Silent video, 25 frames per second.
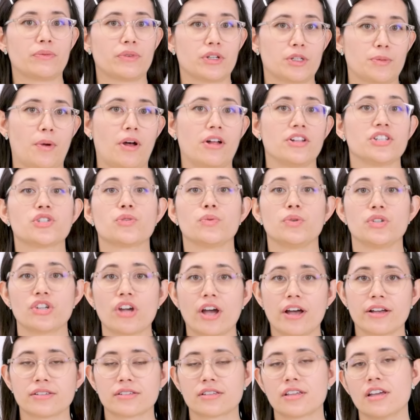response to
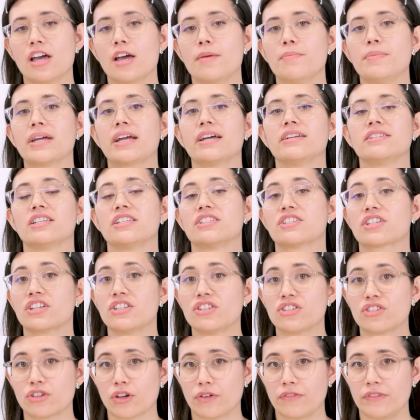adjust, because it's
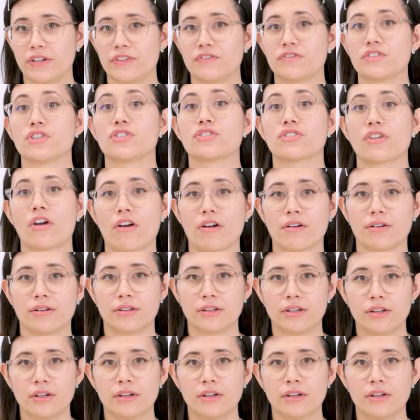conservative to start.